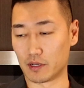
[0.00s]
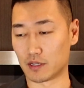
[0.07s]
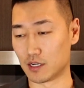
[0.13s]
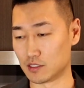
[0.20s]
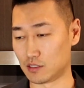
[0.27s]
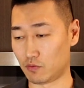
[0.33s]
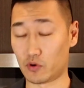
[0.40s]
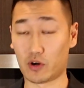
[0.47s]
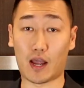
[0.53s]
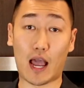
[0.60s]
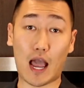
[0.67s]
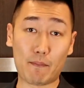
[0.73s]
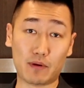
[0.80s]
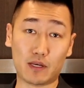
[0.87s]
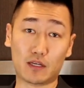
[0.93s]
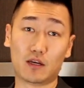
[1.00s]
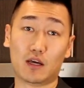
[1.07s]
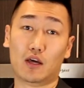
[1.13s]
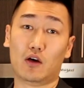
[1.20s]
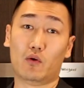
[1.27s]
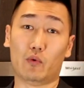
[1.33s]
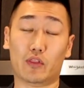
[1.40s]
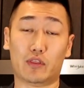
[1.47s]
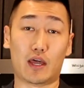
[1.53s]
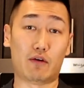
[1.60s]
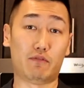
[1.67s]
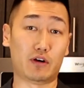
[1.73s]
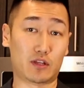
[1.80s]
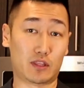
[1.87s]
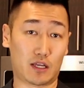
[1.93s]
Because if we're happy with
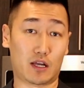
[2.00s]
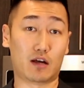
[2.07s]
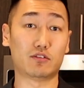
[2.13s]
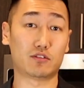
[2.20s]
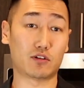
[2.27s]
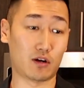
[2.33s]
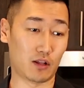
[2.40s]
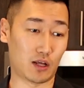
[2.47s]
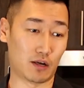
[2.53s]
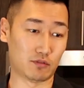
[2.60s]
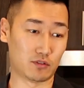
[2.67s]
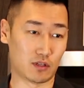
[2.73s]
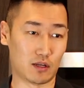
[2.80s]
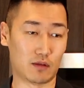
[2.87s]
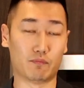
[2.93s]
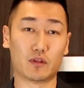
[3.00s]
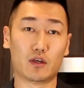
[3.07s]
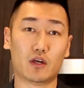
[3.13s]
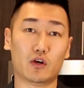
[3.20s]
everything else in our lives, then